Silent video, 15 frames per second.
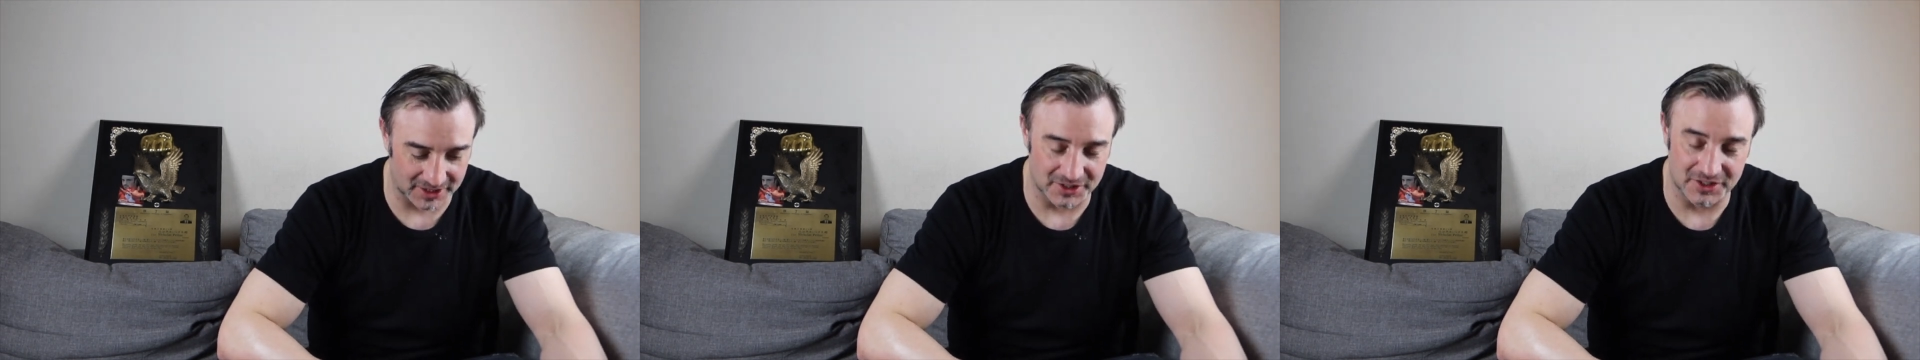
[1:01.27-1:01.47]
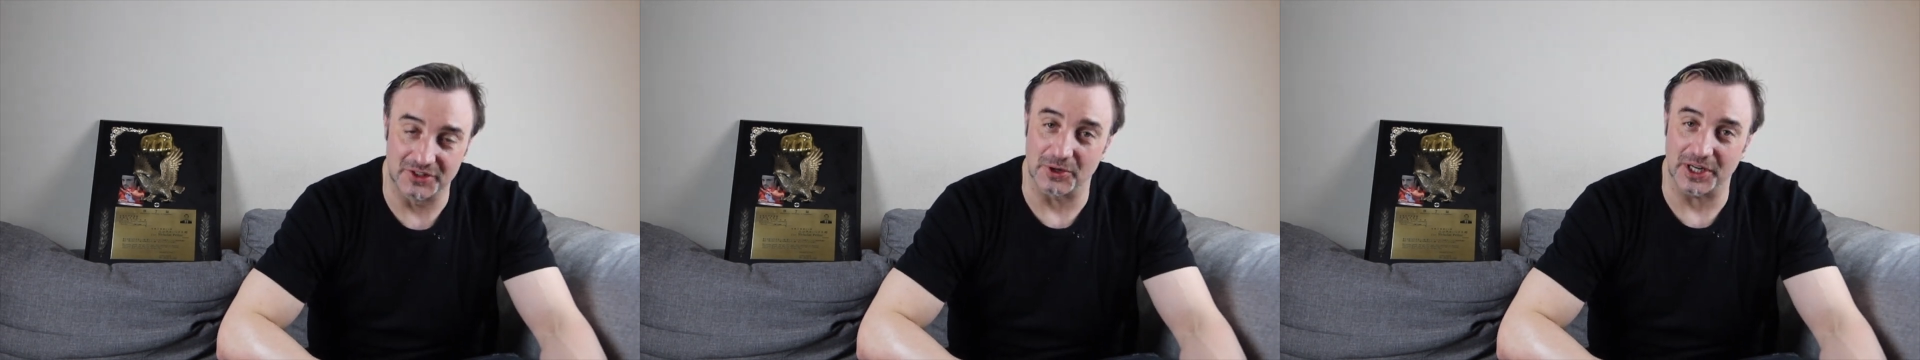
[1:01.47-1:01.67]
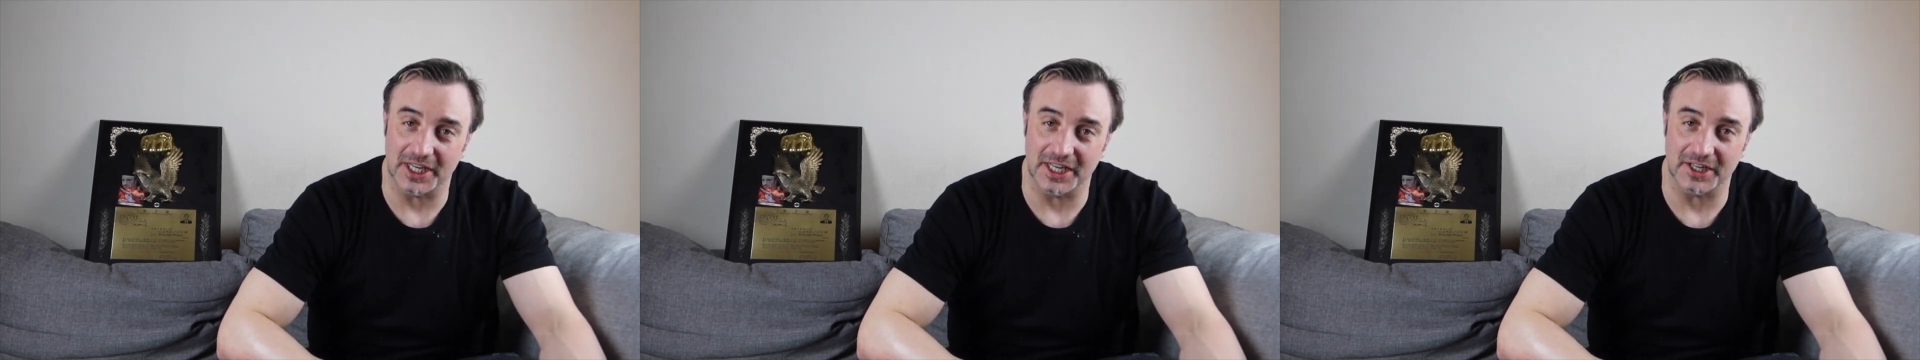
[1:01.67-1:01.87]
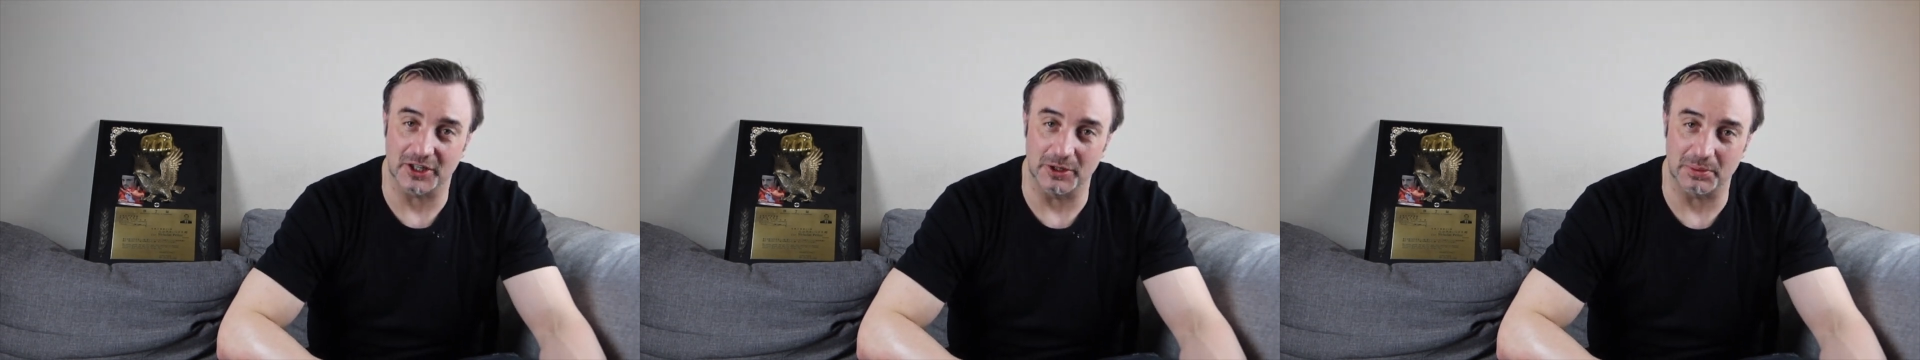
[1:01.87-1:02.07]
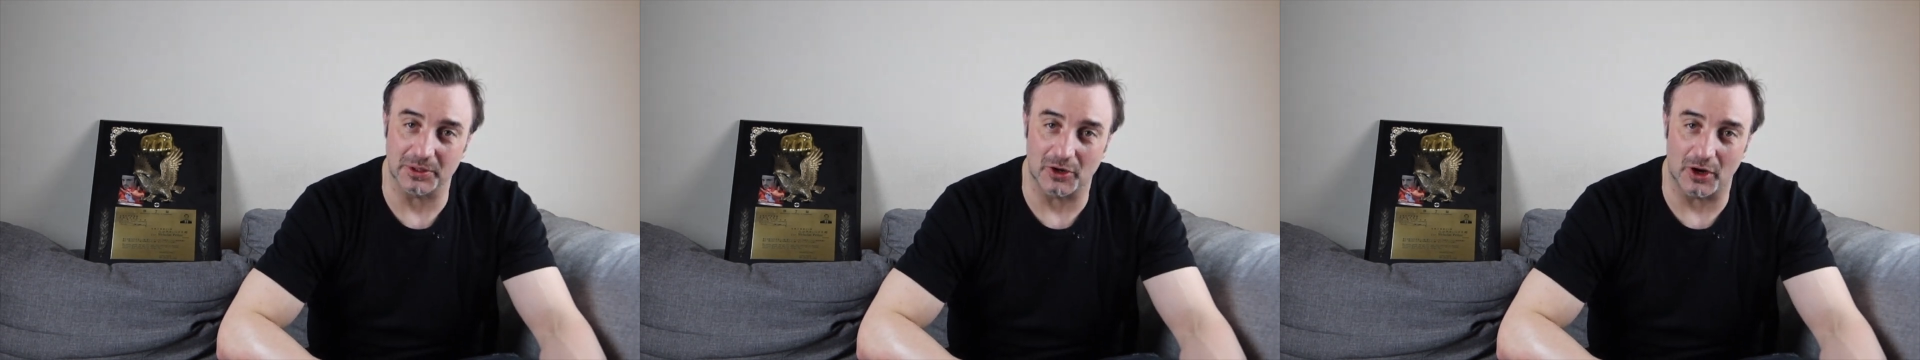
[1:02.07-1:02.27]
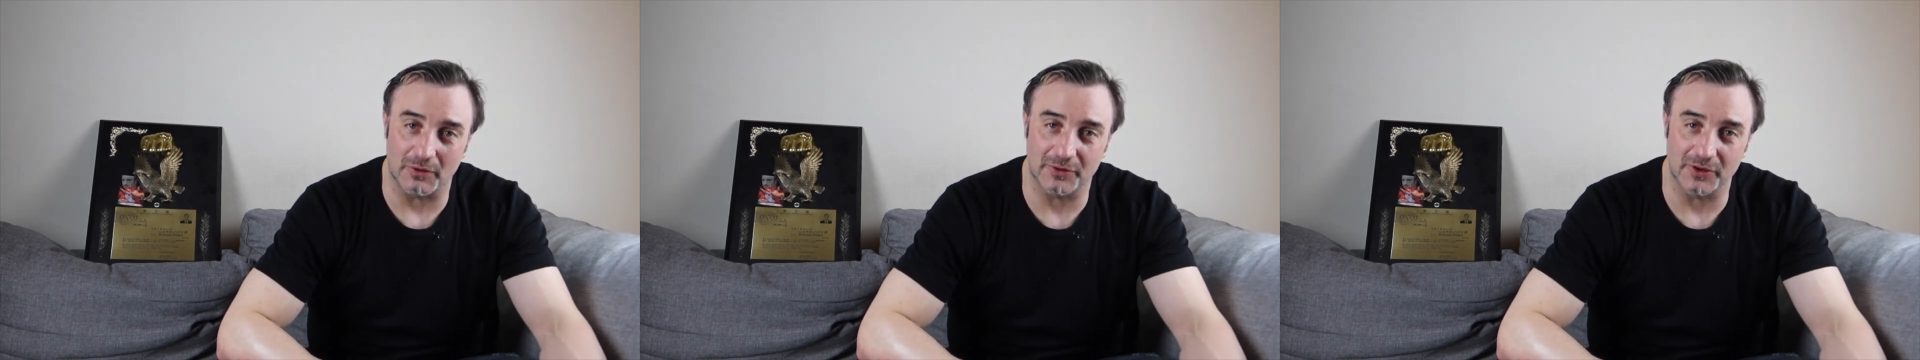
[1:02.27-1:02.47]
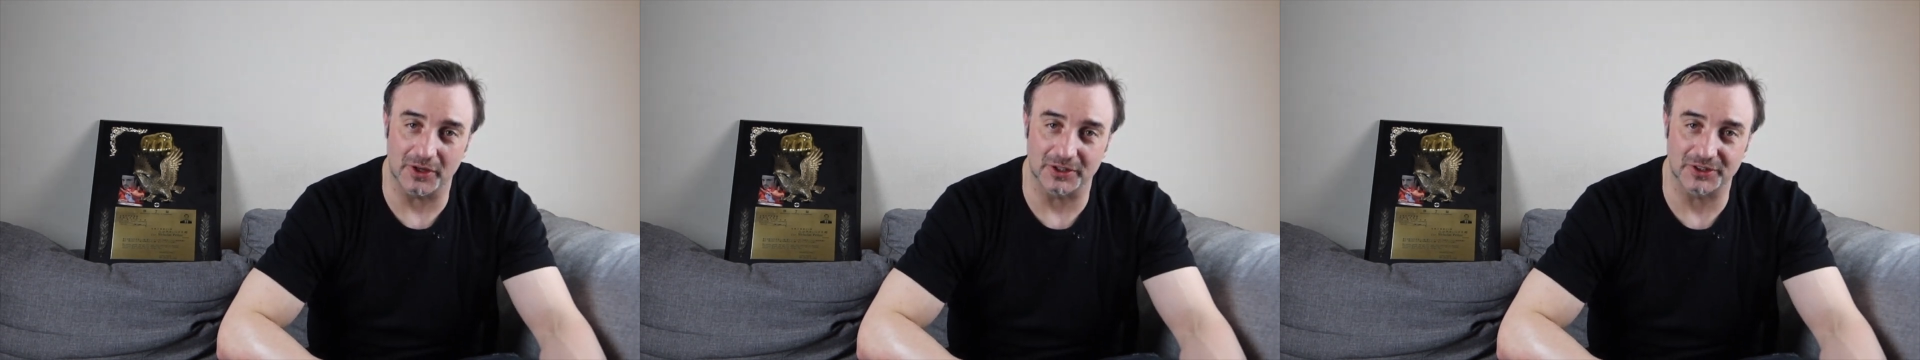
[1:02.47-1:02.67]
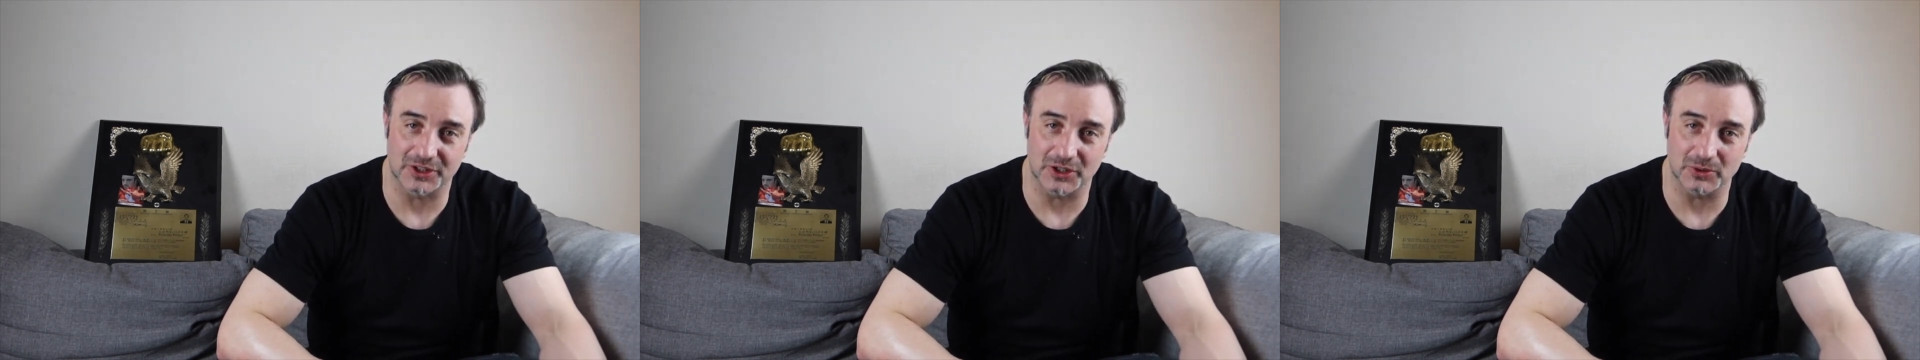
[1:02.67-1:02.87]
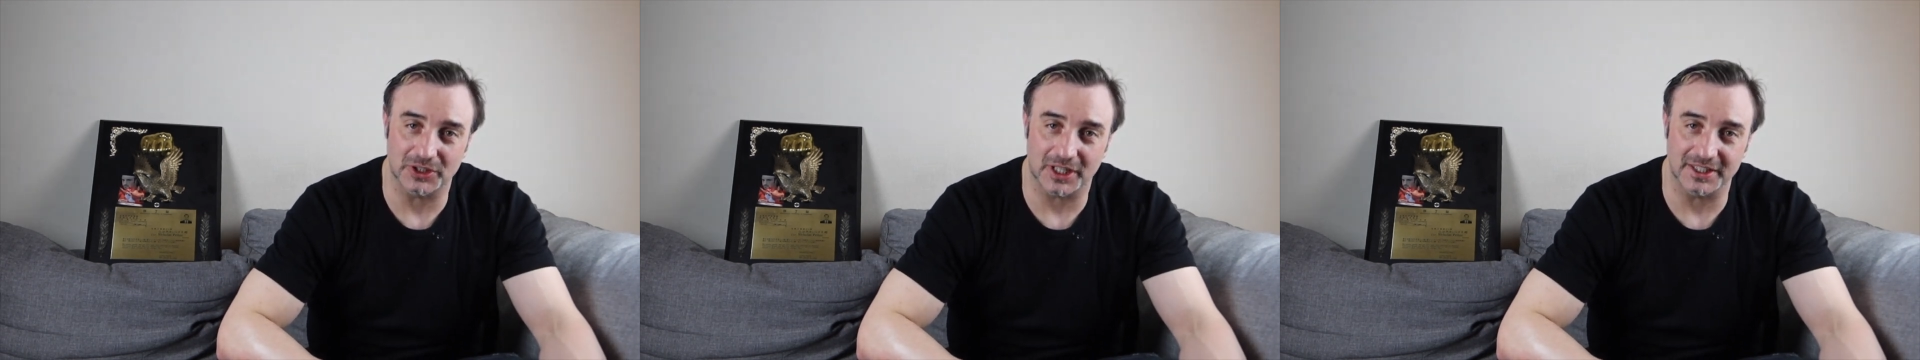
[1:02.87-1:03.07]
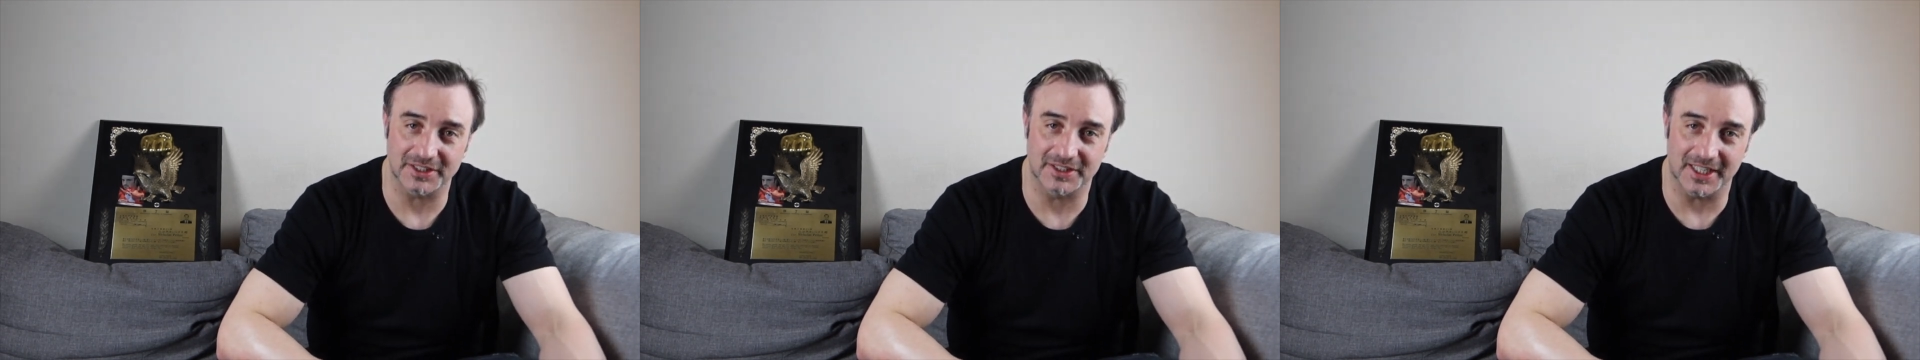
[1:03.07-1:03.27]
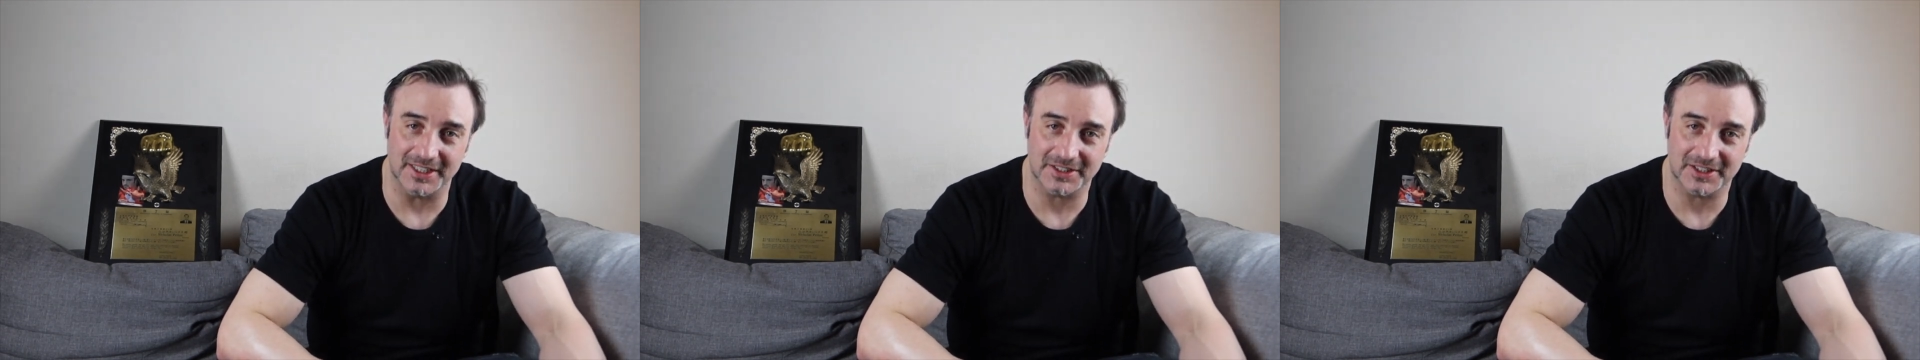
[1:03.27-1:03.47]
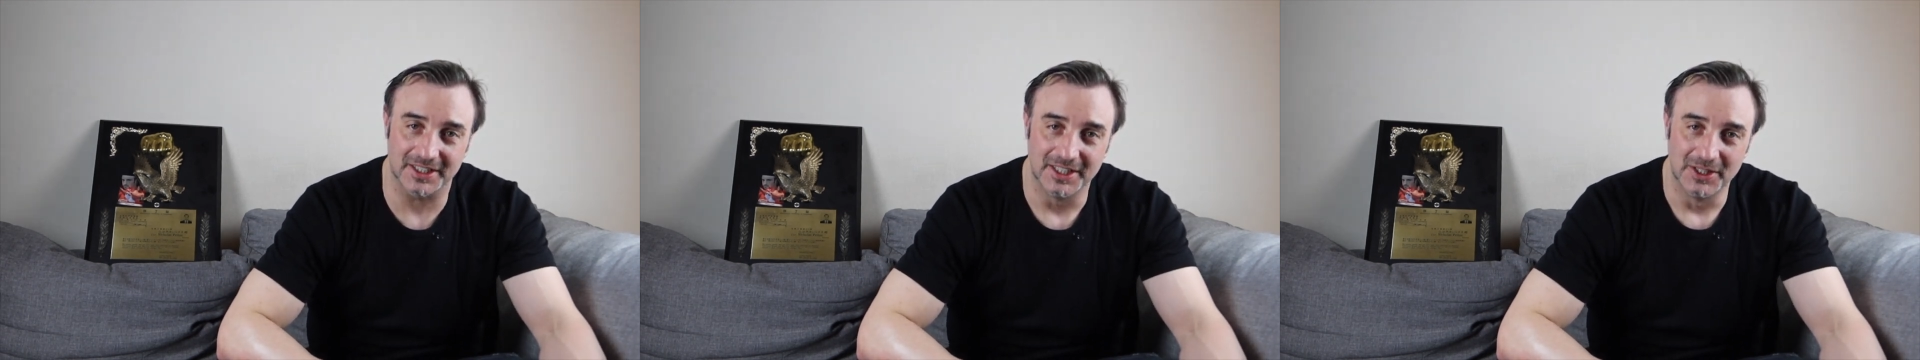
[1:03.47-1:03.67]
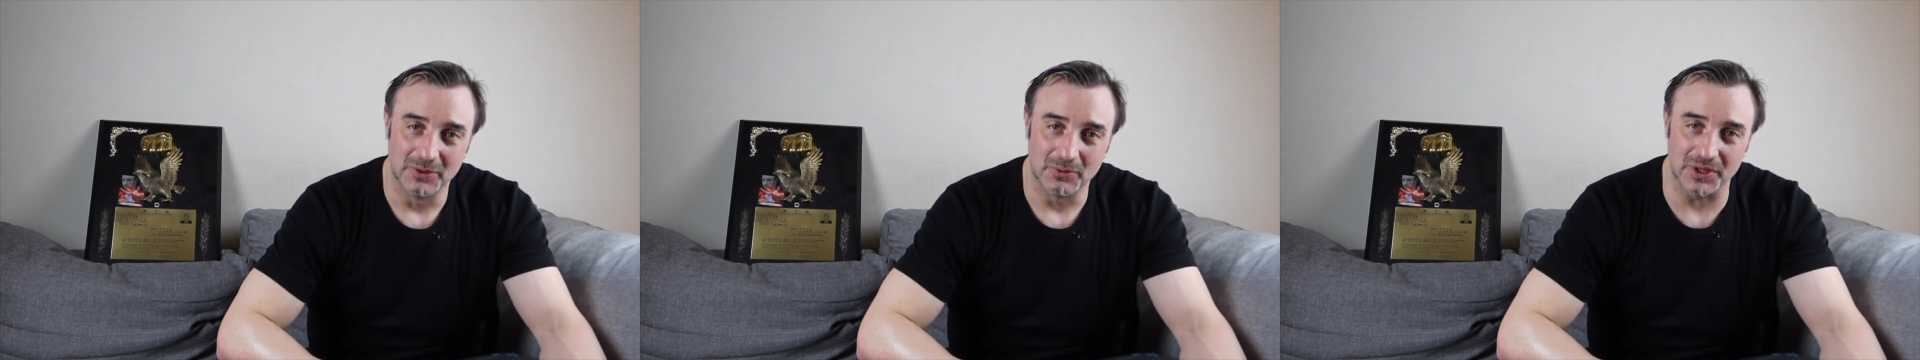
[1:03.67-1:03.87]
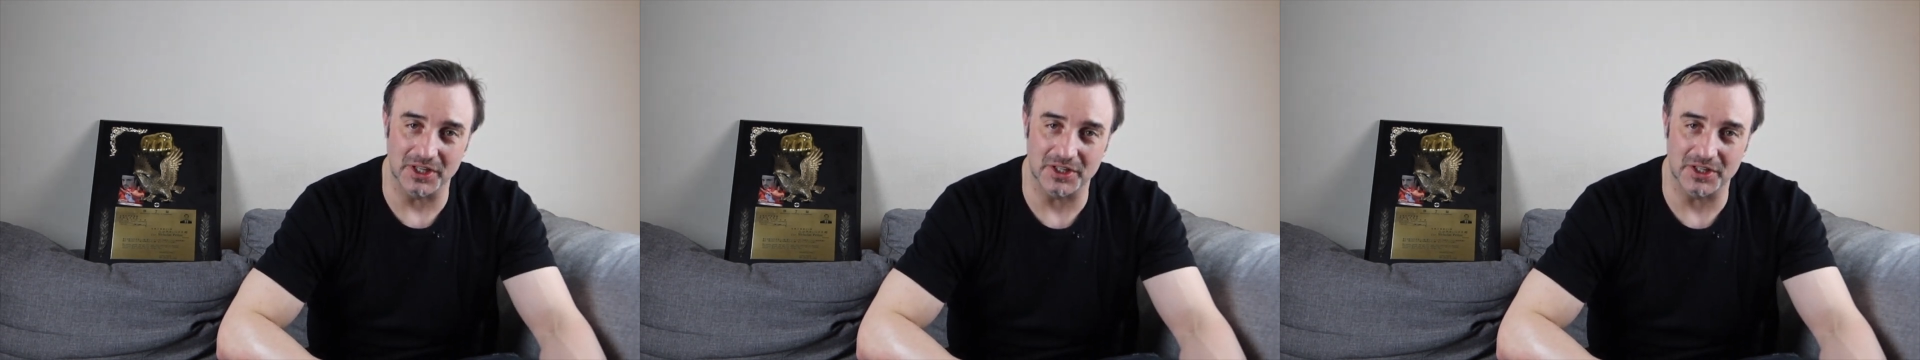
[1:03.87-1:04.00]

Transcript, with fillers: drinking a cup of coffee on Sosai's desk with